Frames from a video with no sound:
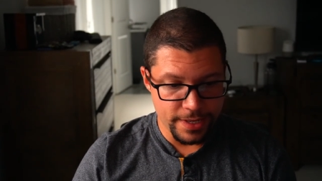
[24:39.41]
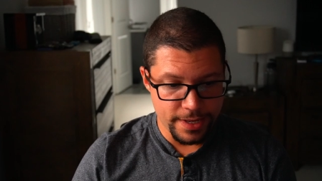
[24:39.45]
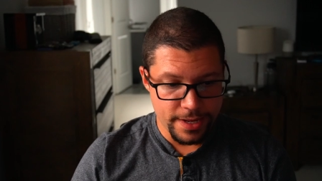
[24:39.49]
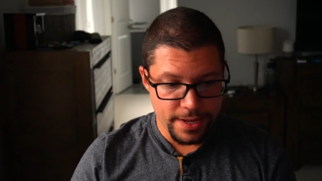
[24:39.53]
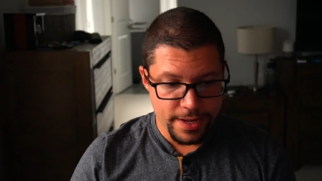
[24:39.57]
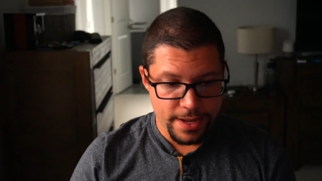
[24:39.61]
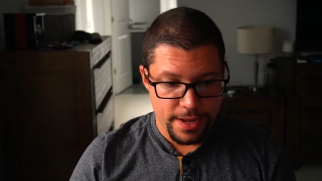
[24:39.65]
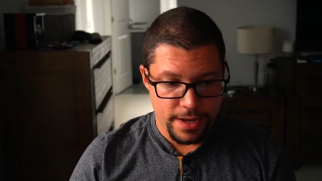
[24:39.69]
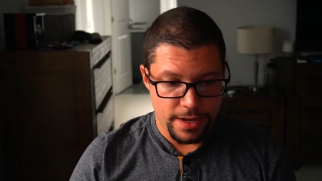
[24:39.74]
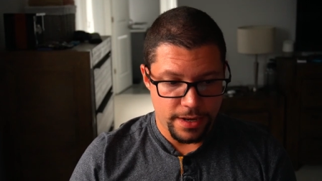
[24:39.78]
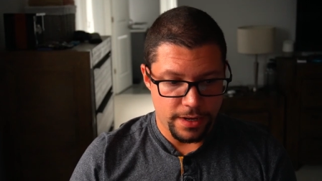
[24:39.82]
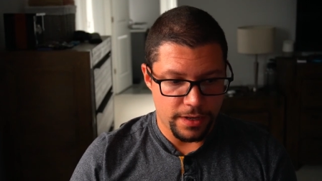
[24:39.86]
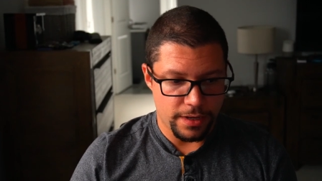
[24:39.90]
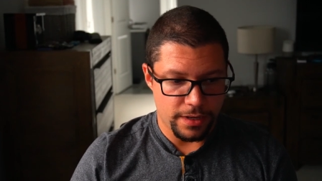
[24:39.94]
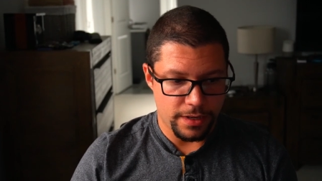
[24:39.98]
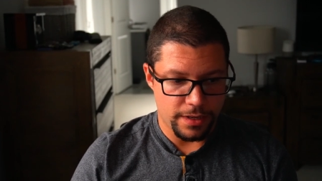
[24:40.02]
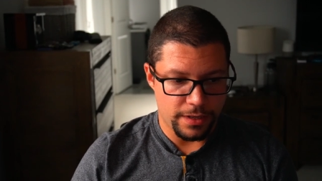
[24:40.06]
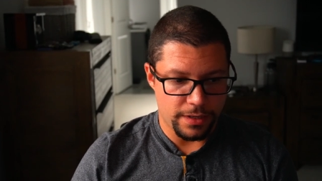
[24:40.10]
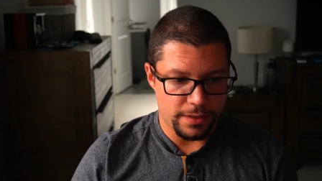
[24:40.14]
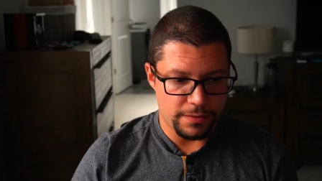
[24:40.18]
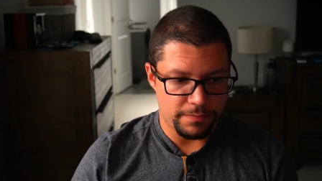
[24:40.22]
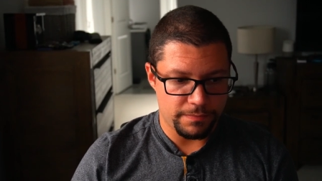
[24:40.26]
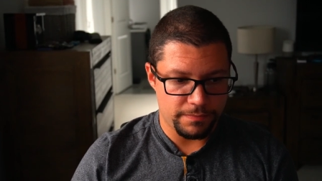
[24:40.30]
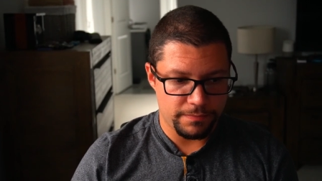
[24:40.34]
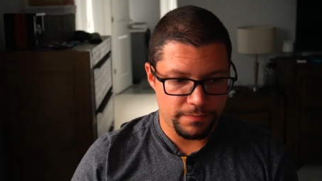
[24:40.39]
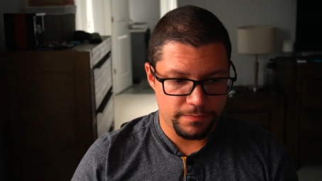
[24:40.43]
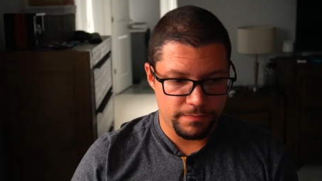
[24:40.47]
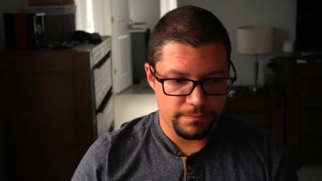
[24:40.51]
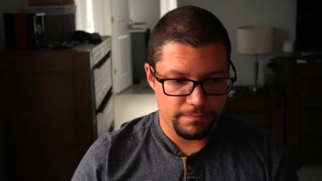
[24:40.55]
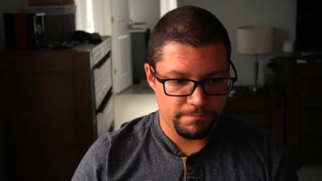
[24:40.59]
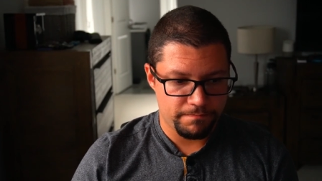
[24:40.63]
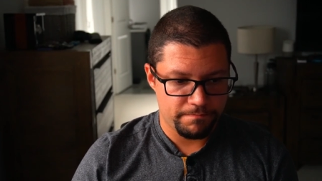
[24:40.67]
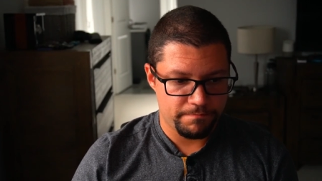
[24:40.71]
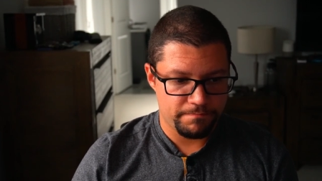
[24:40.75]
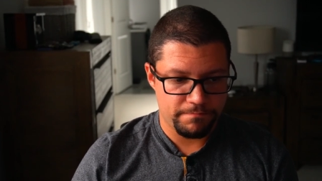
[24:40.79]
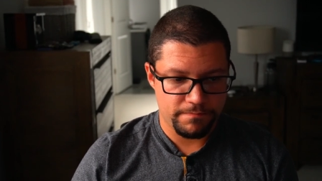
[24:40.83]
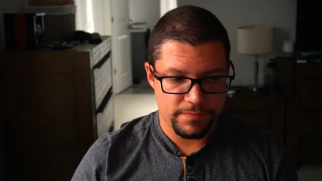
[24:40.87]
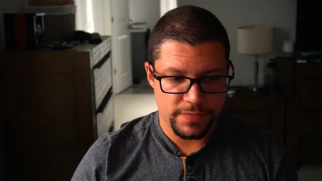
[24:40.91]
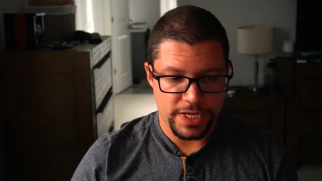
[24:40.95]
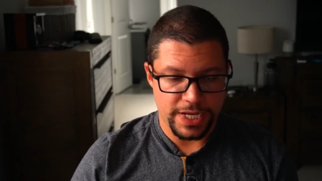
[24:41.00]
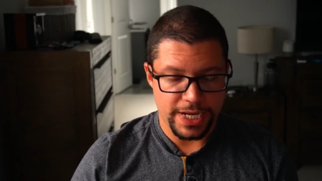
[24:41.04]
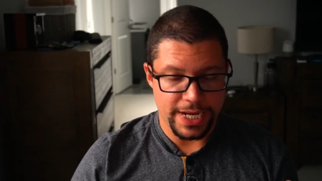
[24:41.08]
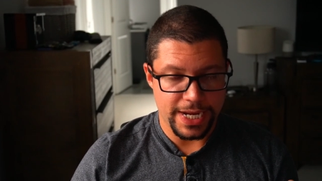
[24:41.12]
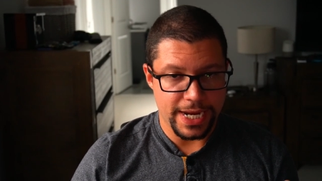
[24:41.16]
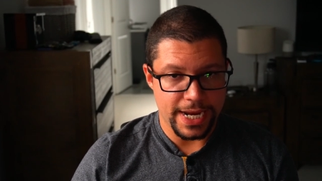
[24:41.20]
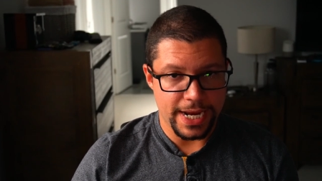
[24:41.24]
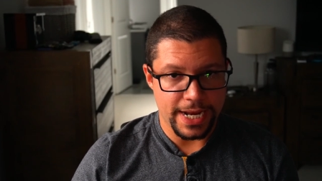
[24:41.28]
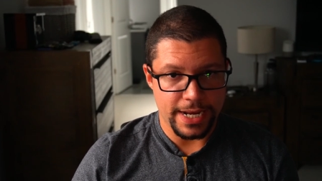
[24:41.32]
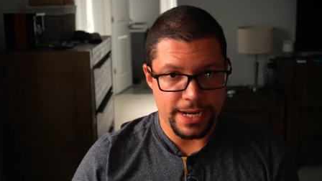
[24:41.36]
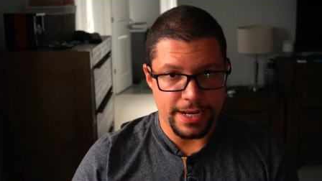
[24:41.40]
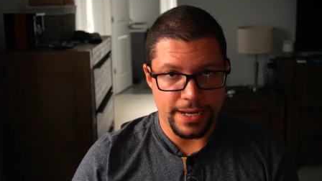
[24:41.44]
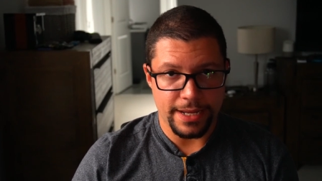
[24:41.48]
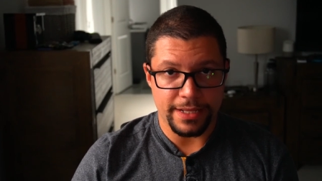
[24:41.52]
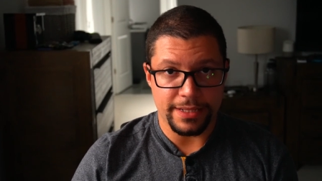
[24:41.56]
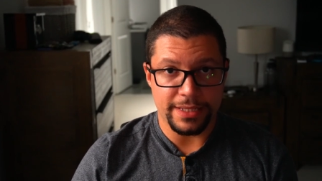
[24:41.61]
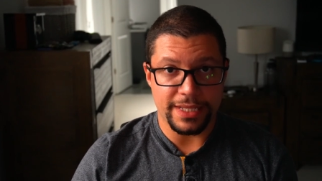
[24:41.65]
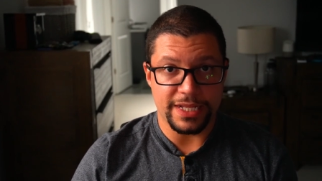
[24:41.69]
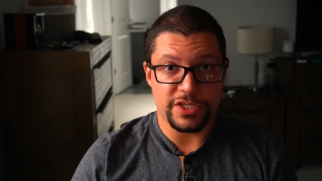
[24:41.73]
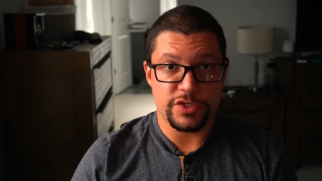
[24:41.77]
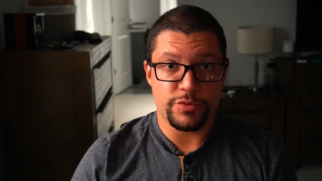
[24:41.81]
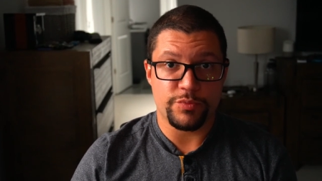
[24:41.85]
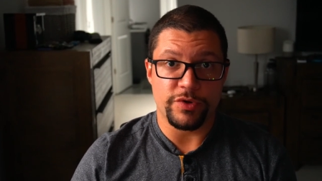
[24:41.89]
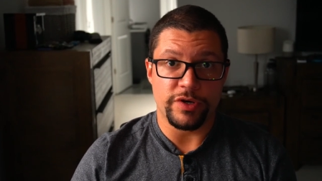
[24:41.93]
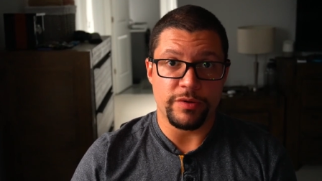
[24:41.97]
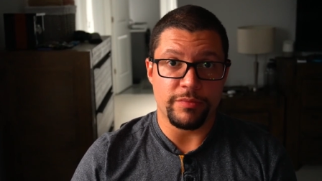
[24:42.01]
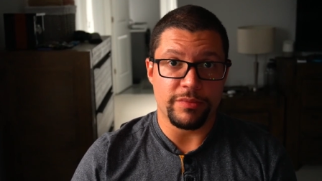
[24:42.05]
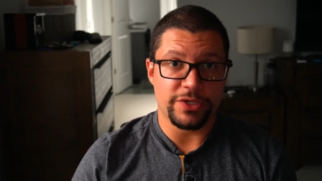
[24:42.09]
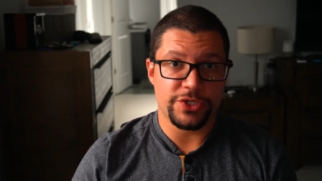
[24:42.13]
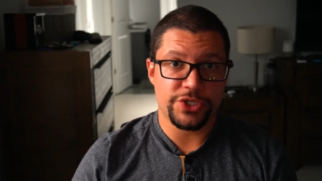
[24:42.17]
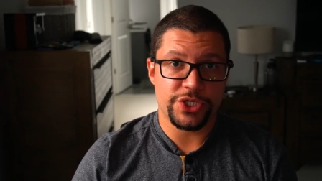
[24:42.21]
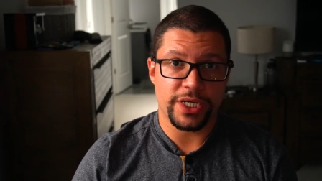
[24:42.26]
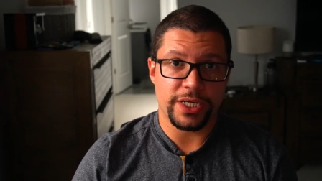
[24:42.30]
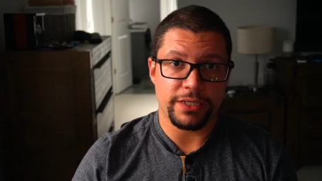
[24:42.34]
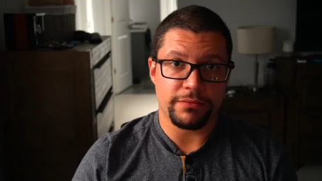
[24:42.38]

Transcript: Uh, and and that's pretty much it